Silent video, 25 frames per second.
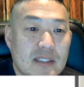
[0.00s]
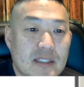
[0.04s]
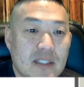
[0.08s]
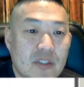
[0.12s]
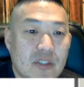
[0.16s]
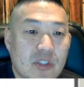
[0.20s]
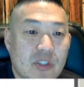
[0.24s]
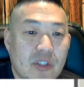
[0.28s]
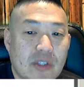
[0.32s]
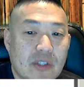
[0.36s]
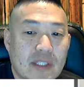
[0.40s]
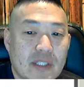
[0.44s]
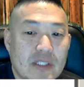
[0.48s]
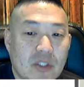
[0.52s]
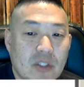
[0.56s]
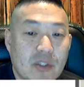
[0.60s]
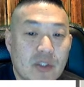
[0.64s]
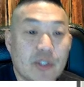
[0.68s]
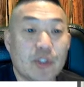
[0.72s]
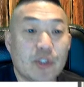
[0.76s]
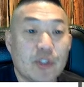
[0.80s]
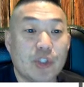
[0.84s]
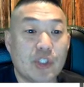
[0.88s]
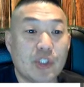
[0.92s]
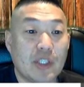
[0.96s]
insurance, or
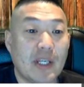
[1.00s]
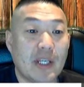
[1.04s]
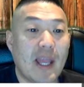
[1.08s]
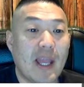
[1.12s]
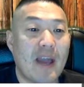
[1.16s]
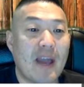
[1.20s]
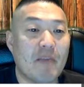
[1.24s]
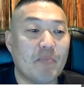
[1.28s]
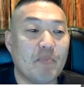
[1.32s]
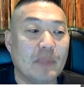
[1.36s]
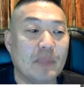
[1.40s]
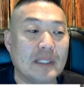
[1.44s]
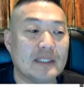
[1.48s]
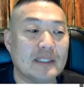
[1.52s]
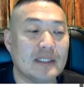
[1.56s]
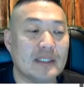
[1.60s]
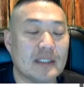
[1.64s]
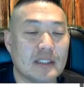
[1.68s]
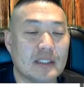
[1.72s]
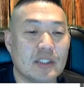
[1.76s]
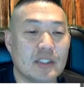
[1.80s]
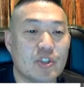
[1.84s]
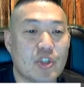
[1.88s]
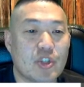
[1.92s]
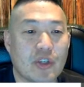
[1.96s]
you should have
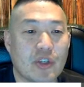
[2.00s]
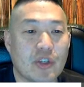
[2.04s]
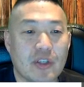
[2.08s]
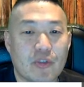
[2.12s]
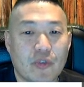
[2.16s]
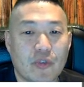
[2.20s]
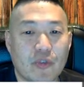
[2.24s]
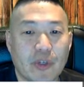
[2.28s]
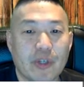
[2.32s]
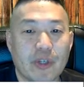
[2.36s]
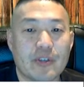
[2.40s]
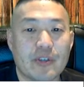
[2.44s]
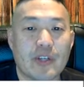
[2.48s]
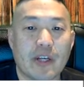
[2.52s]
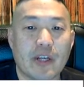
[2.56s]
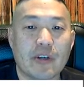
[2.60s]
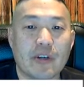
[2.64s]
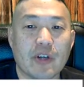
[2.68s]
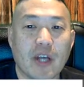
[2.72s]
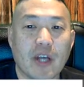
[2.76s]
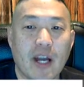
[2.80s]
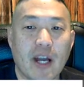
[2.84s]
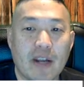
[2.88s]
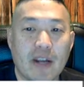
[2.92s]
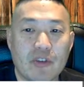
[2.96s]
business insurance for your
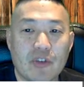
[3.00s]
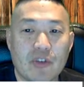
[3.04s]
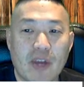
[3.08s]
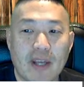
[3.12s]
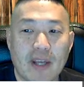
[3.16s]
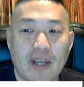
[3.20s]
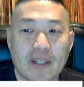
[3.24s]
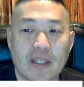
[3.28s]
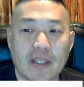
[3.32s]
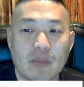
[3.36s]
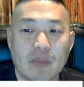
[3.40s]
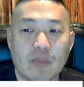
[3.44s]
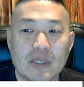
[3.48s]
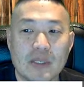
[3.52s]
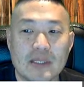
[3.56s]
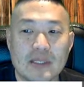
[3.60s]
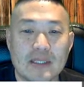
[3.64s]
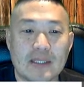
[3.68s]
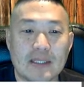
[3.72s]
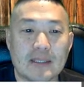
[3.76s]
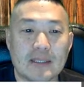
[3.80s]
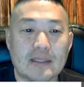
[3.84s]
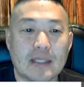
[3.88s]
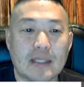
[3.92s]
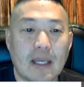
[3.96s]
general contracting
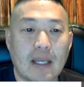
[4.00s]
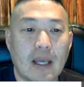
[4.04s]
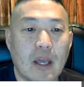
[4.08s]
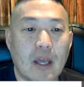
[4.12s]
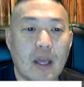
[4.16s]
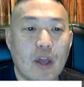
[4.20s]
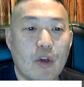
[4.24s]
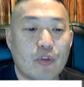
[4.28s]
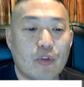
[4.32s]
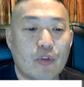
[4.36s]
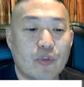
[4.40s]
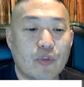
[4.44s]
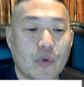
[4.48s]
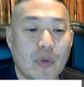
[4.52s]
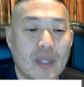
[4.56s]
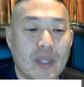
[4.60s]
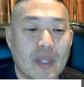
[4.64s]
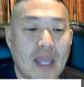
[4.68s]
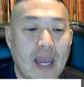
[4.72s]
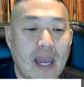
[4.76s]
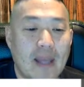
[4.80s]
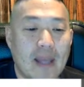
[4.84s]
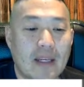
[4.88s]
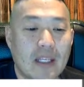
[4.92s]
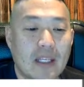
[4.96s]
business for
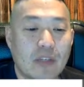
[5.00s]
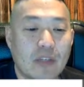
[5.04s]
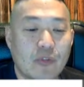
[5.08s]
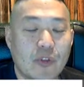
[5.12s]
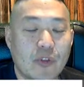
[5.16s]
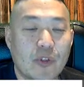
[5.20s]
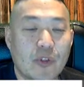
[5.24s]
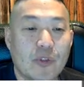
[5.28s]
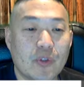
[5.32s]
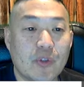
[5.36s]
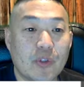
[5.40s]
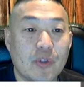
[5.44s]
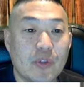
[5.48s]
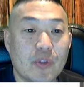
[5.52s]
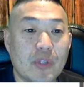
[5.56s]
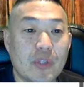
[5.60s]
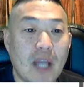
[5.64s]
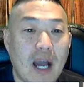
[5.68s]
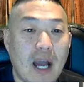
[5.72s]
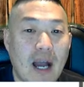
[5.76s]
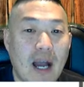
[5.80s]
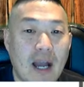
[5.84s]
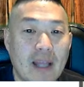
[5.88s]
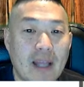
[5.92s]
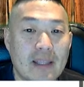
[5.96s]
that. If you do
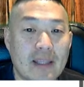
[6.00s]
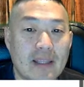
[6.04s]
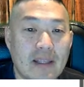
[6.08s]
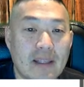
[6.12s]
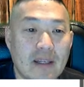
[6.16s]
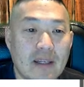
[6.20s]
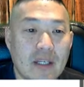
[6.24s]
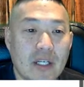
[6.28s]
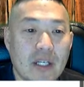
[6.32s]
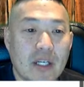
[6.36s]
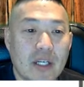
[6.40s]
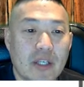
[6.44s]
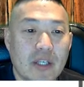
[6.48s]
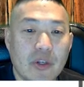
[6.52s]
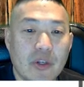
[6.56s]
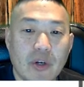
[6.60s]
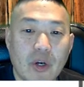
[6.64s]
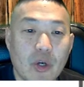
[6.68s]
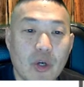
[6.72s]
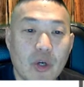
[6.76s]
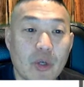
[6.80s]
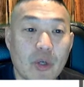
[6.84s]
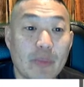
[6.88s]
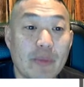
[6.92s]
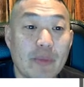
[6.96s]
not, your
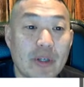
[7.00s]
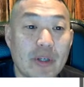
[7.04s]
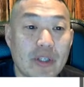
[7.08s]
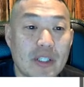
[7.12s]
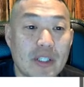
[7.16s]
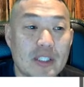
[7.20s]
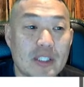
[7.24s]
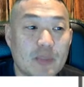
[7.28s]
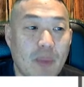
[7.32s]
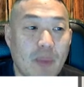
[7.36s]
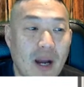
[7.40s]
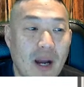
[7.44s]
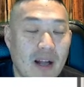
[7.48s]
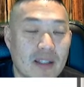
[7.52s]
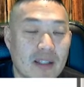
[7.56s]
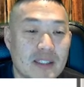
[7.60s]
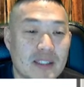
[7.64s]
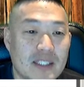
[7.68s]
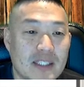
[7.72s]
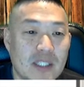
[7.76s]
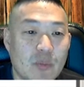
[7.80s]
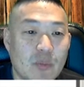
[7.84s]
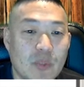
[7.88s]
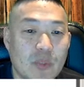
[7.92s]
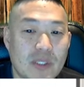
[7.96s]
homeowner's
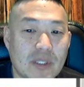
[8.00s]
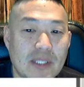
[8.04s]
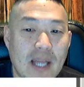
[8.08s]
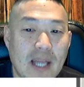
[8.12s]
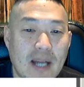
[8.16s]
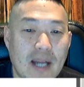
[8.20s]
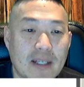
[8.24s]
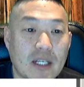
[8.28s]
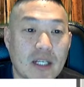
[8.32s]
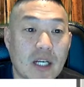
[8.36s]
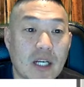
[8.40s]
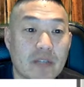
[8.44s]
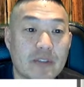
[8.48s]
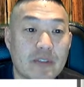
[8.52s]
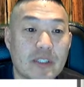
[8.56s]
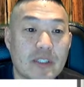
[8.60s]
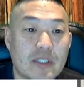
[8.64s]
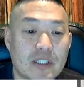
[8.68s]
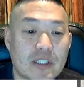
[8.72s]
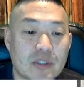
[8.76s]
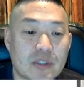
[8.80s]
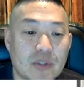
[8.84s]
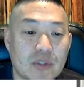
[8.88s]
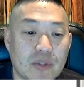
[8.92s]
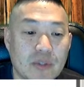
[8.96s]
policy will not cover
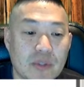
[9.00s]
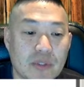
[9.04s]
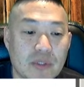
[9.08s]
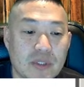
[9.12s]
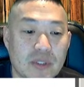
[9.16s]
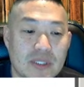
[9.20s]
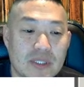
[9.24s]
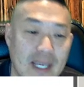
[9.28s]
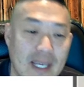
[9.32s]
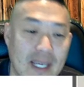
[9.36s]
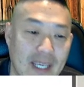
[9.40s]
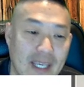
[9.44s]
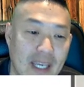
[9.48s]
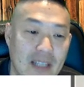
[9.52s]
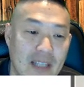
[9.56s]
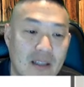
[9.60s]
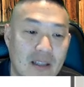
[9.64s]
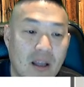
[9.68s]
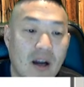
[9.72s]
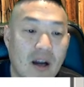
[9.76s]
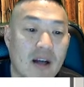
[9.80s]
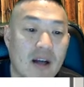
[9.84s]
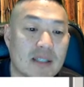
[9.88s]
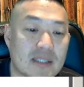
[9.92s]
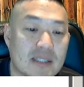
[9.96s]
your tools that get
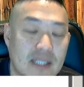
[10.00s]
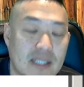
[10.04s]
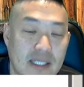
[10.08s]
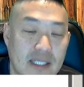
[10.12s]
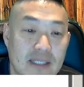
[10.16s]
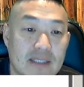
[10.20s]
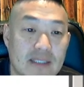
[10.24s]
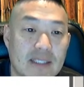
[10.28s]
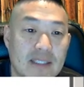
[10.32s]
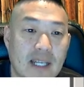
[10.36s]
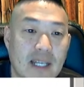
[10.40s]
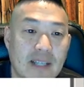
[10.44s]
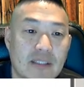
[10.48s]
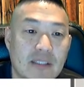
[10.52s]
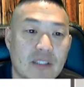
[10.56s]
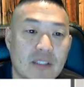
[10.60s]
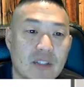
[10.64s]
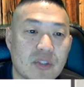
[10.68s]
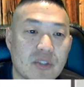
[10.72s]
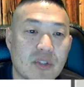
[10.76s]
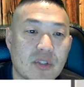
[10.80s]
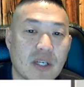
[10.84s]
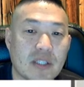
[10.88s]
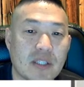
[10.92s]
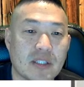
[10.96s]
lost inside
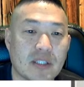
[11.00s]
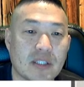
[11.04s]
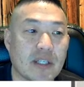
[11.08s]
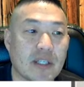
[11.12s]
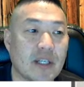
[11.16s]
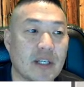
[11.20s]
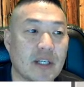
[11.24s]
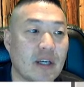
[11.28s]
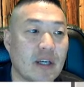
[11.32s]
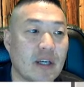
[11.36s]
this structure.